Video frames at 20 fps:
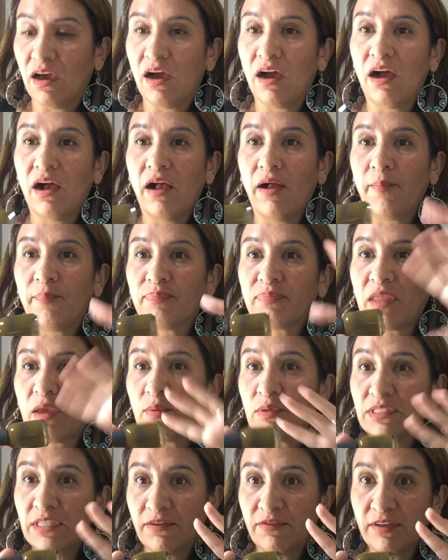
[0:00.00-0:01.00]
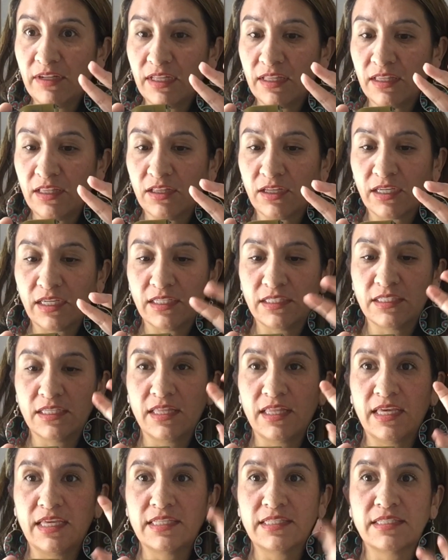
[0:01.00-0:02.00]
I would definitely look into
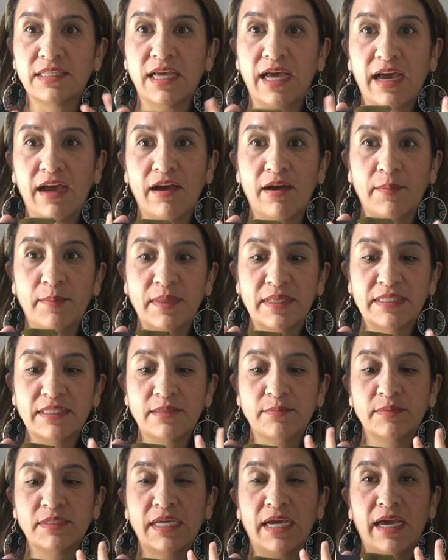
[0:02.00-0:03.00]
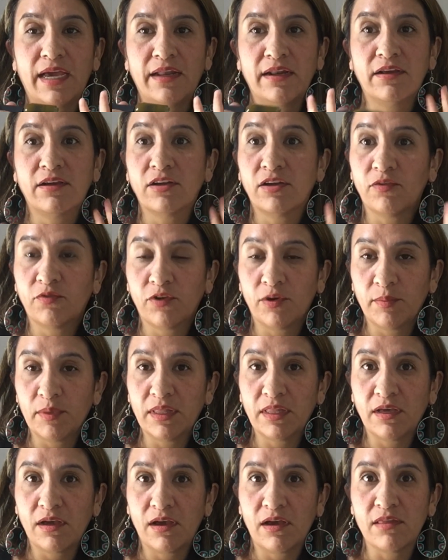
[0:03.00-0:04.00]
this. This seemed to have a good
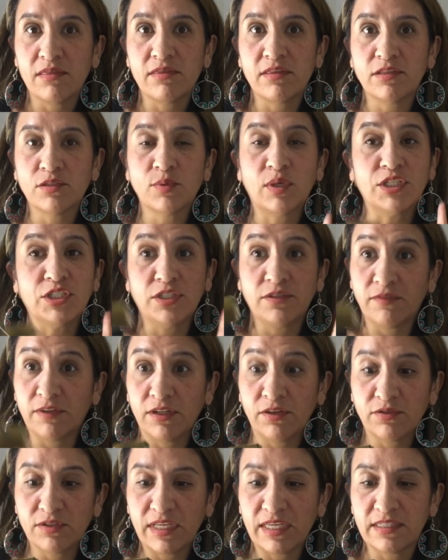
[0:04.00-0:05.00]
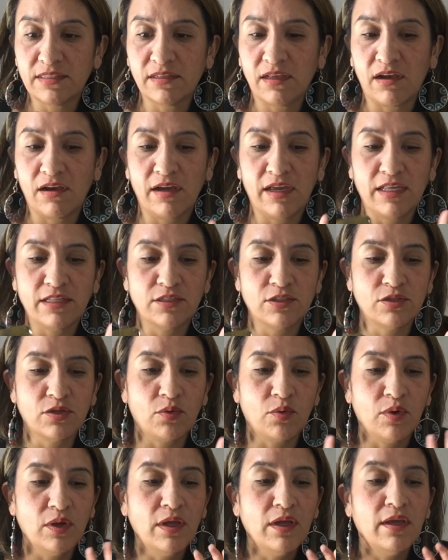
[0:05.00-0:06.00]
formula on the swatching videos I saw, and
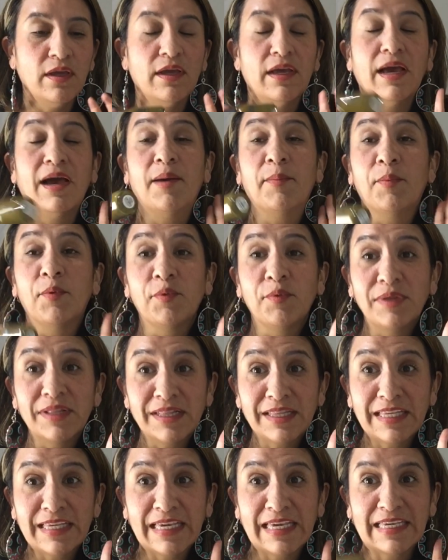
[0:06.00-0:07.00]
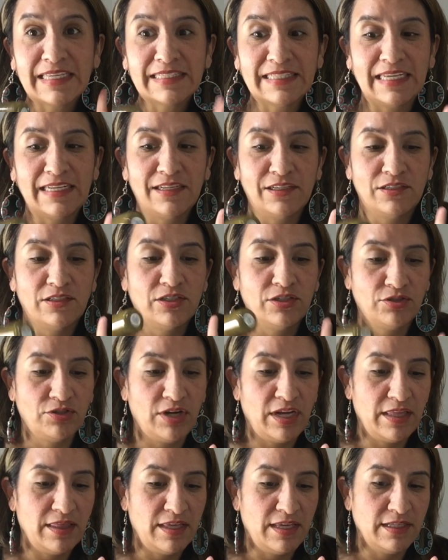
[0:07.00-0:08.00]
so I'm really excited to
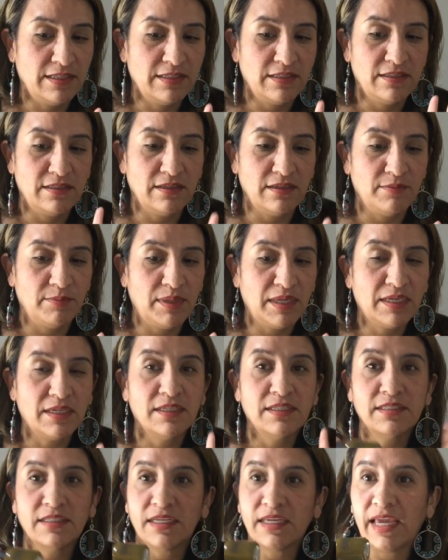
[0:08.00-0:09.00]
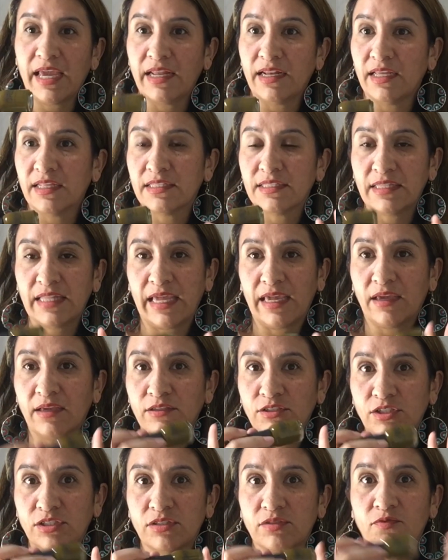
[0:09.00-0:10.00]
try this because again, it's like
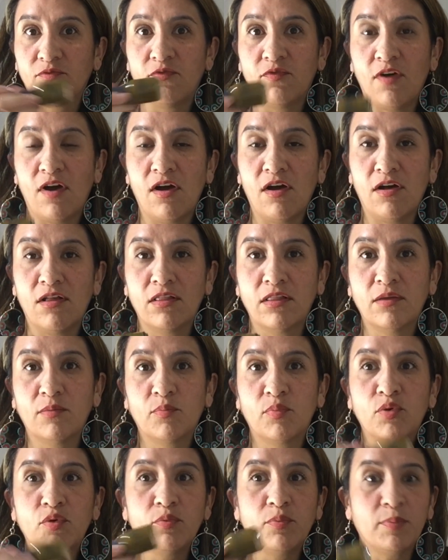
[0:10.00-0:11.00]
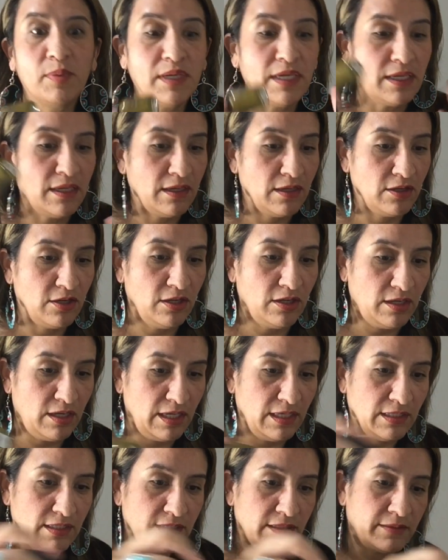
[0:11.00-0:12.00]
just fall poopy
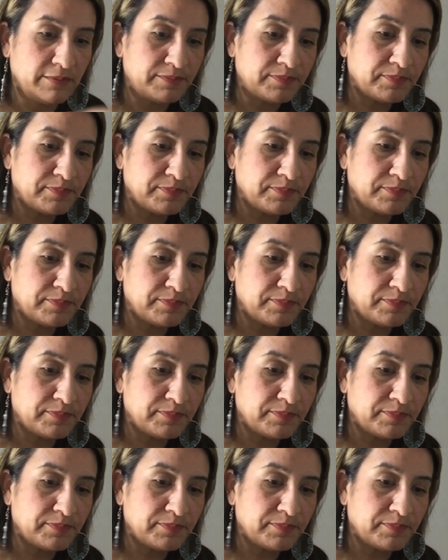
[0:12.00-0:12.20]
goodness.